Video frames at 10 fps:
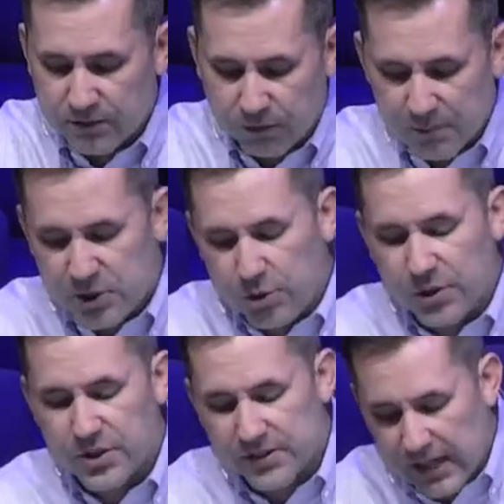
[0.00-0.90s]
from a
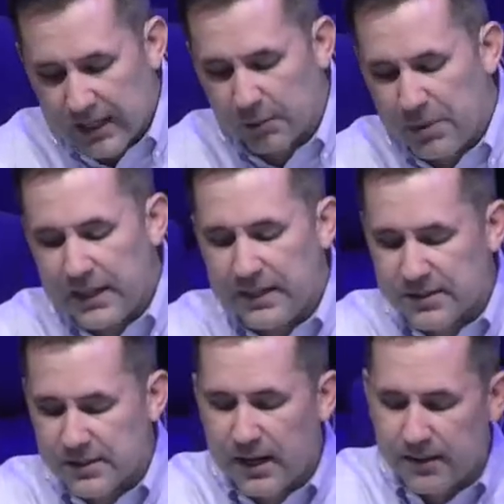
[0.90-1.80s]
Jewish encyclopedia
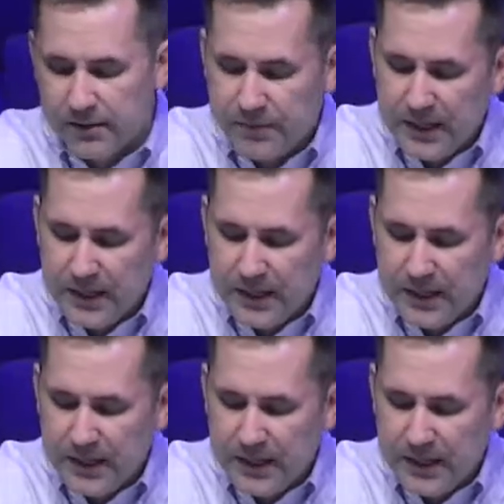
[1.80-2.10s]
stated.